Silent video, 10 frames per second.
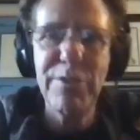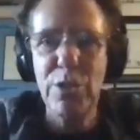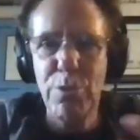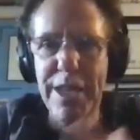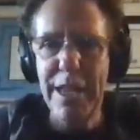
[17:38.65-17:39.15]
So
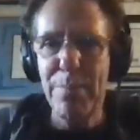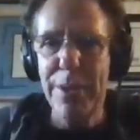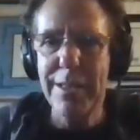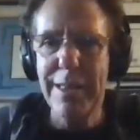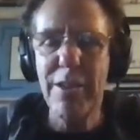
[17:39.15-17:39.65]
we're
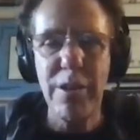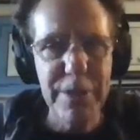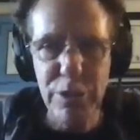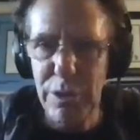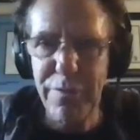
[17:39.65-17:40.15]
keeping like our
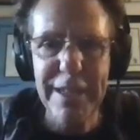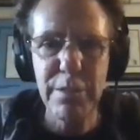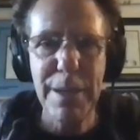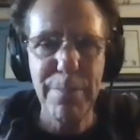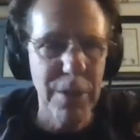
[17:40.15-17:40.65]
visual effects
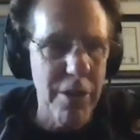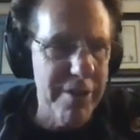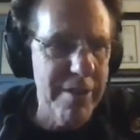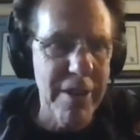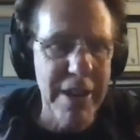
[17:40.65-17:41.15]
people, our
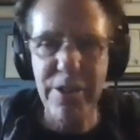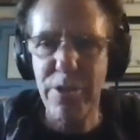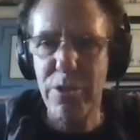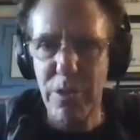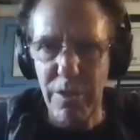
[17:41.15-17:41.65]
our
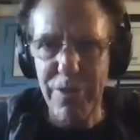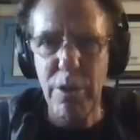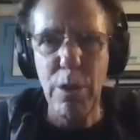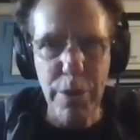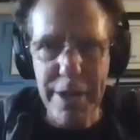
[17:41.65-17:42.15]
editor, all, they're
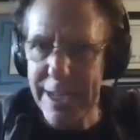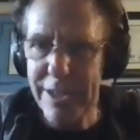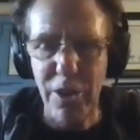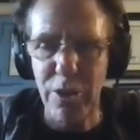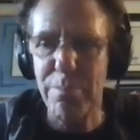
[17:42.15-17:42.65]
all working at
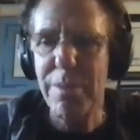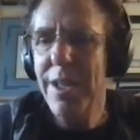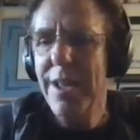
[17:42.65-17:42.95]
home,